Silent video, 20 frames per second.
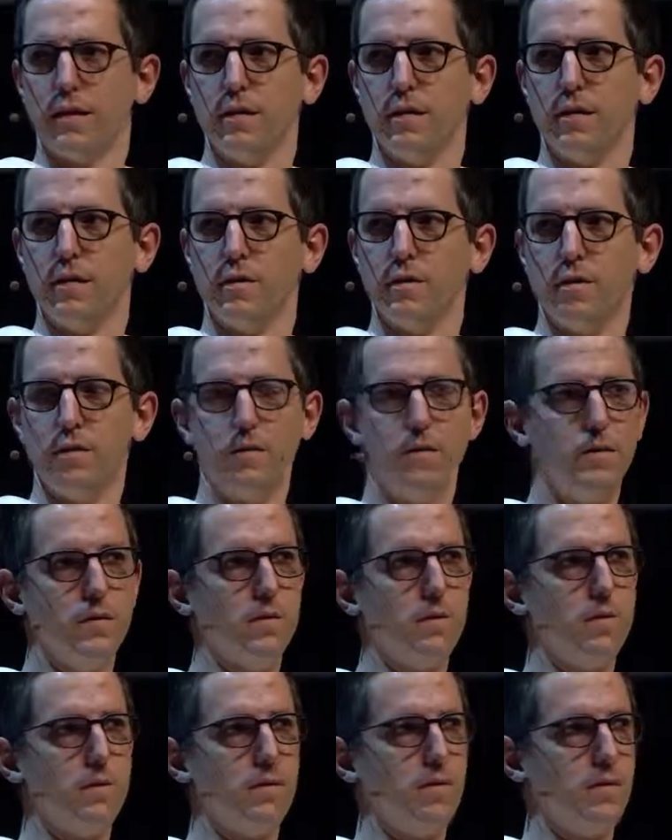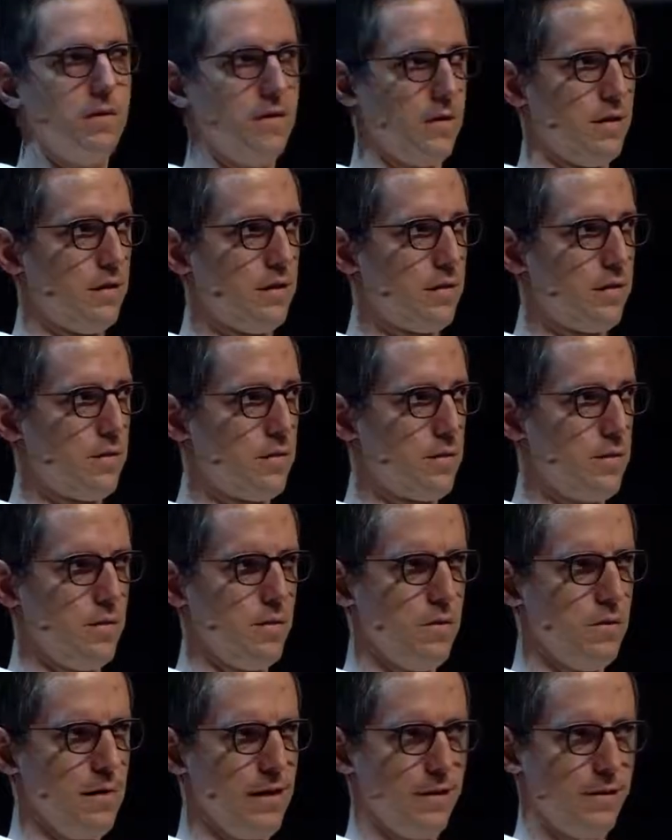Do you deal with it just
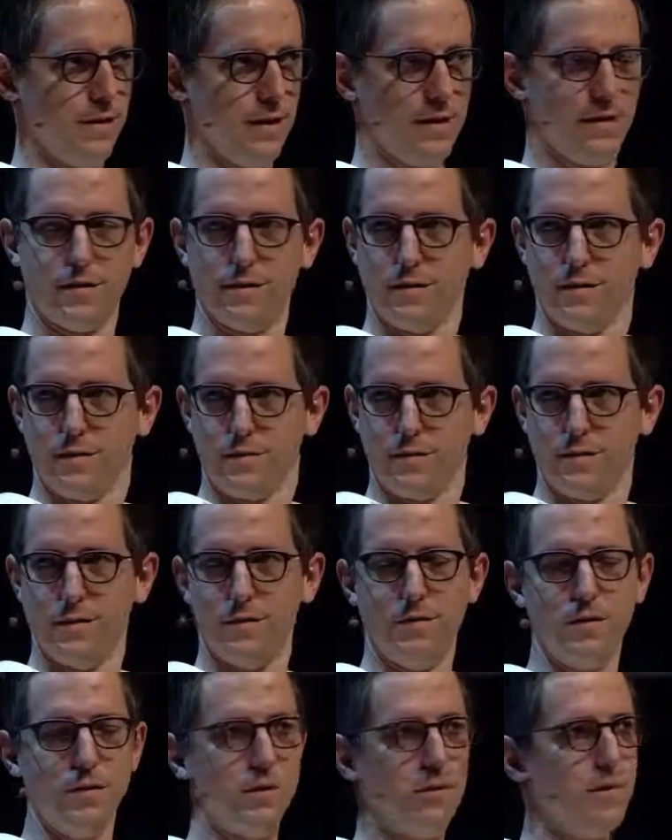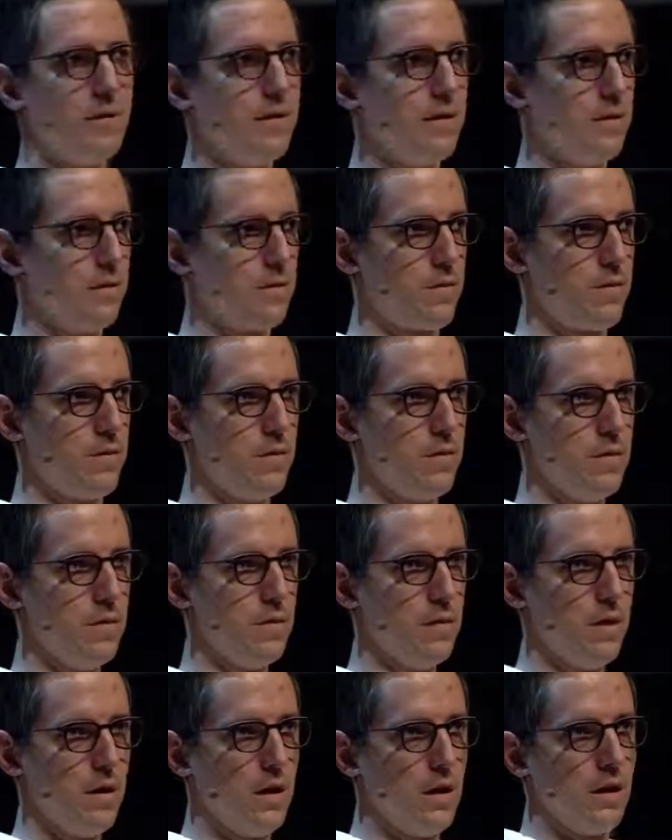through meditation? Do you deal with it
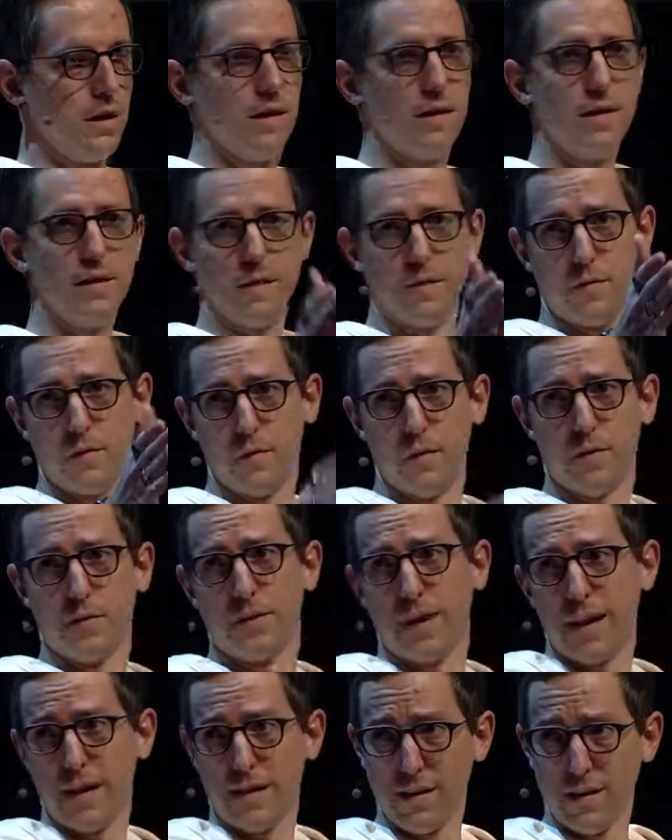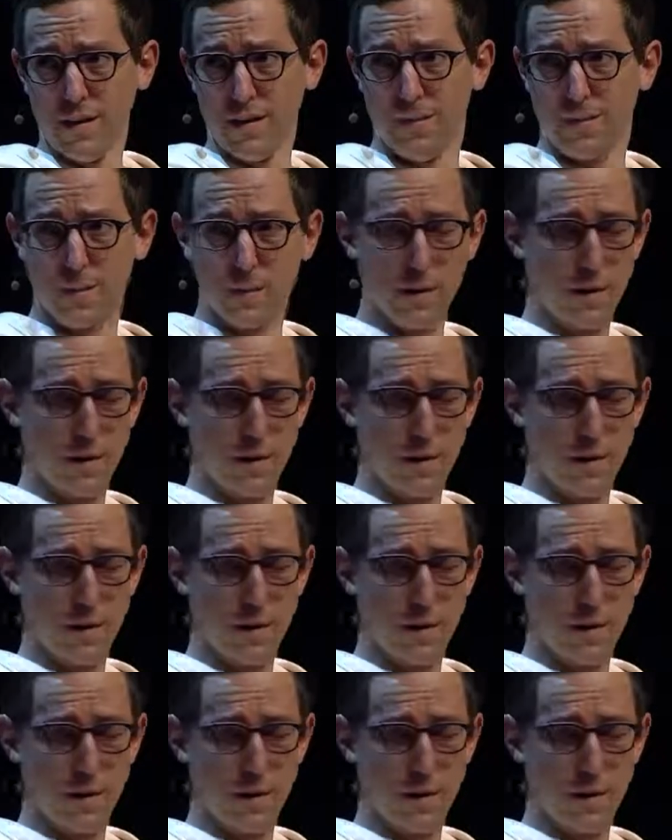through, I live in Mill Valley.